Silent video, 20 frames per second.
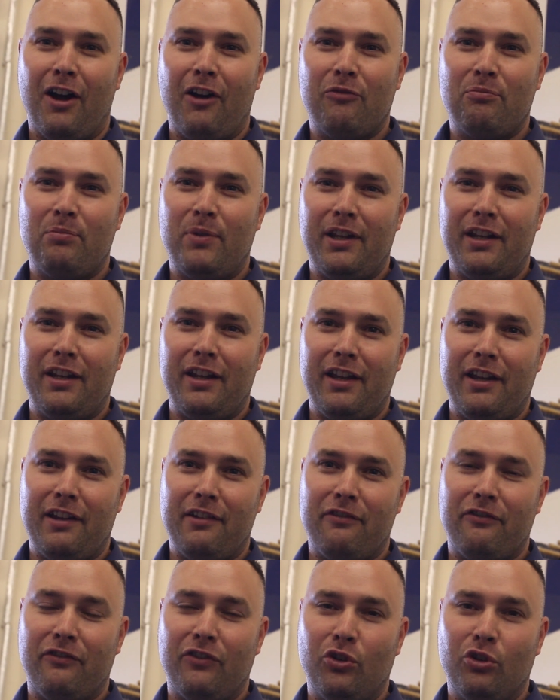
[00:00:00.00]
I've been
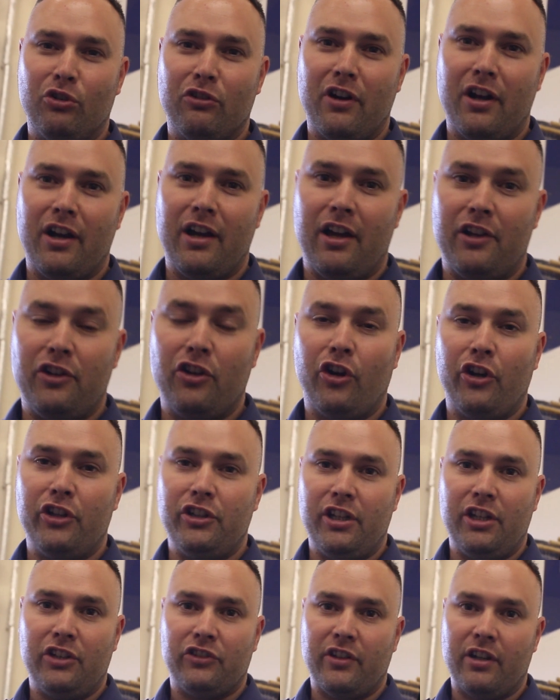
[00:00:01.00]
here for
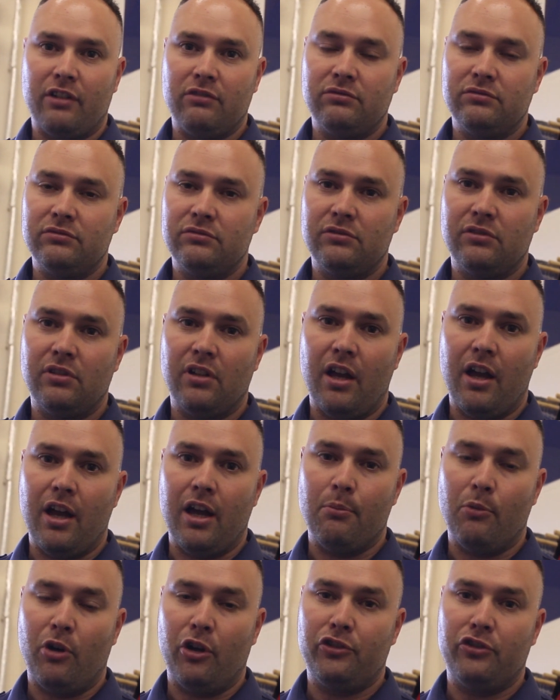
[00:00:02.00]
9 years now.
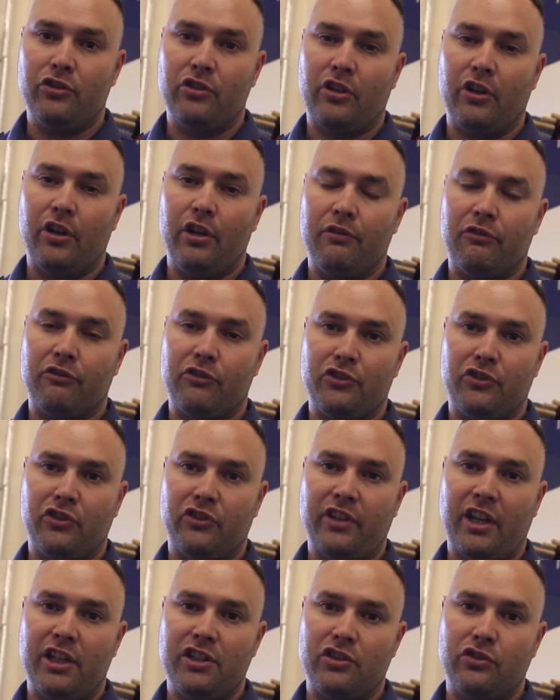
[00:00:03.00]
I took over as
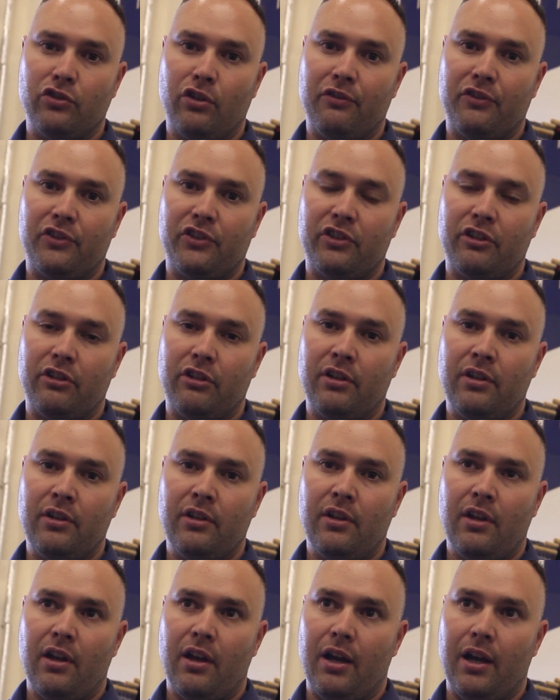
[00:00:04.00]
a station officer
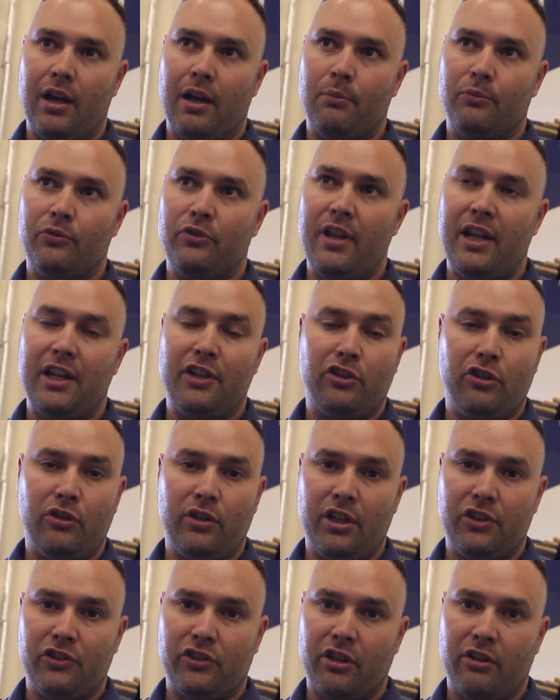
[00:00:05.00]
nearly 2
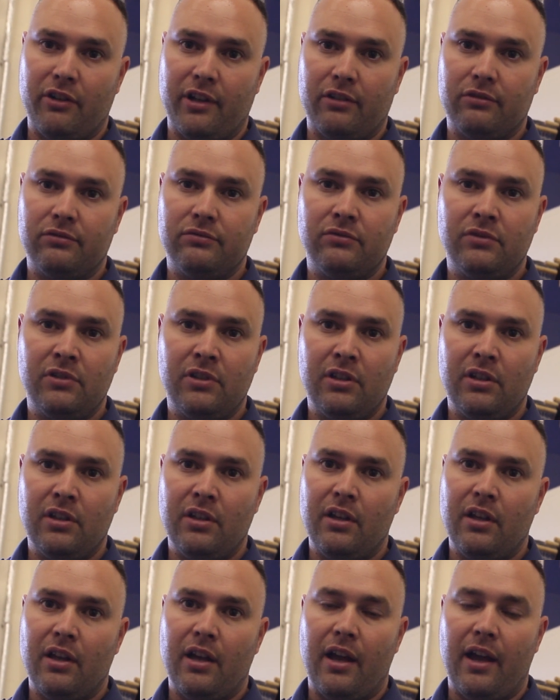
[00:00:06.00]
years ago now.
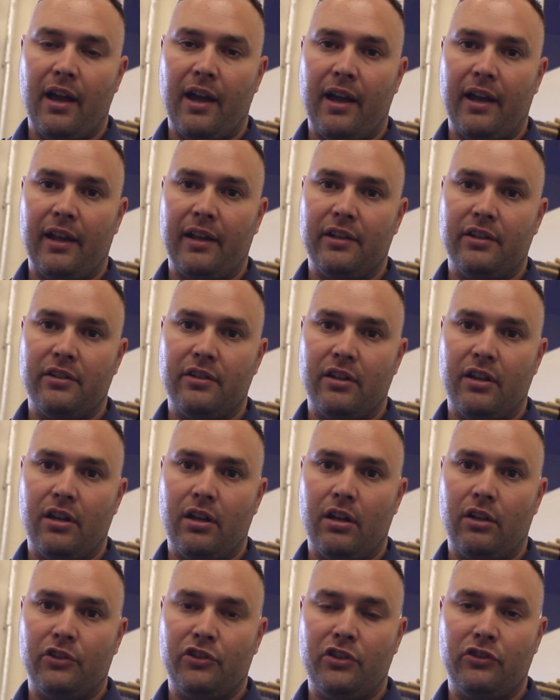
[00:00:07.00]

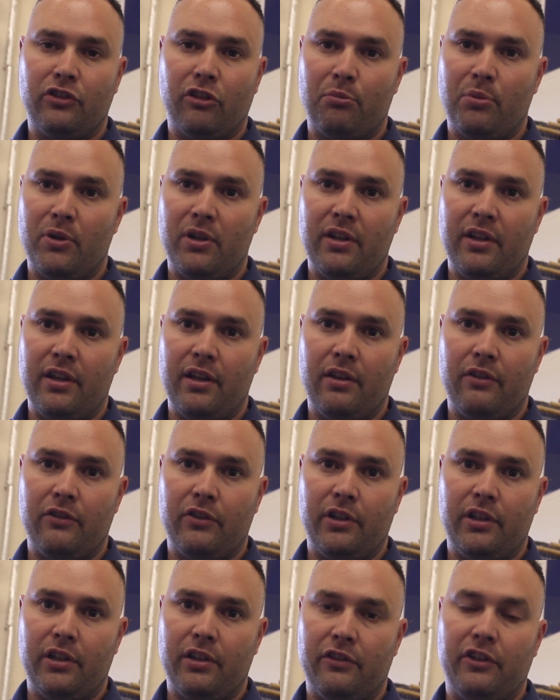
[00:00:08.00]
And since I've been here,
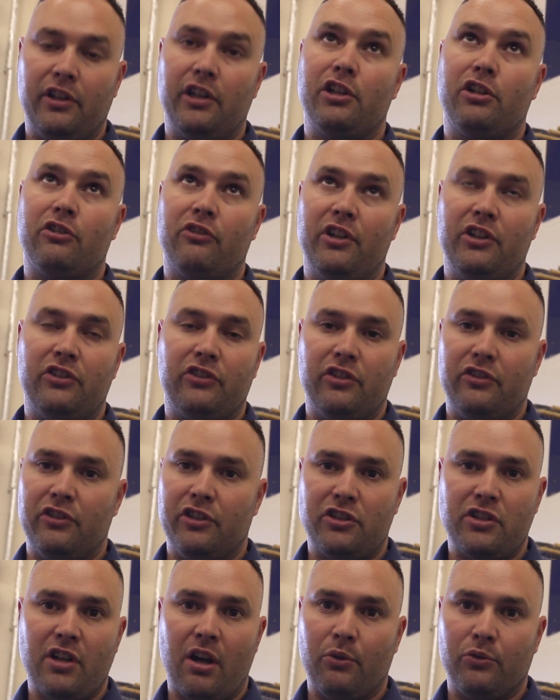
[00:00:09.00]
the increase in
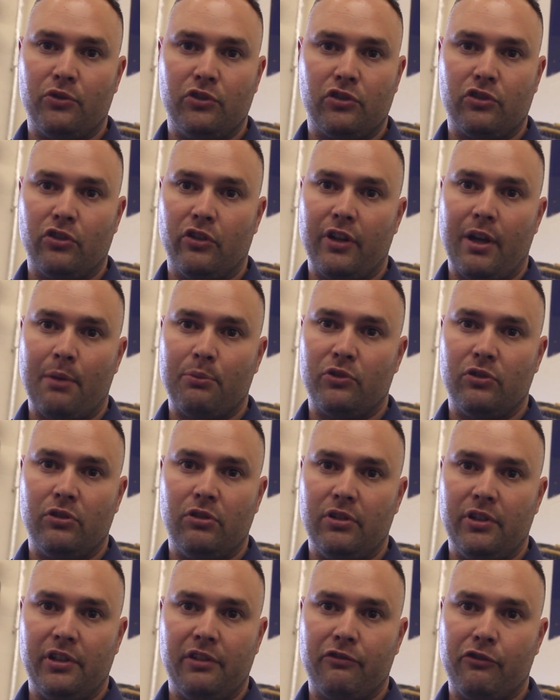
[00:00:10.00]
the shouts has gone
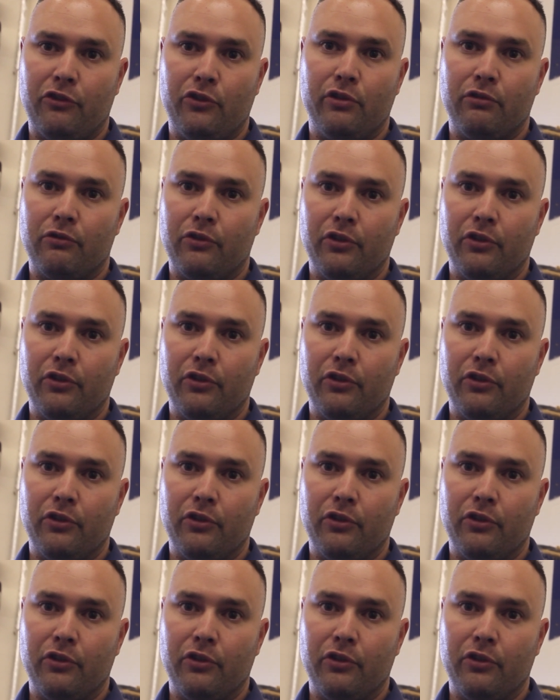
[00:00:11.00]
absolutely through the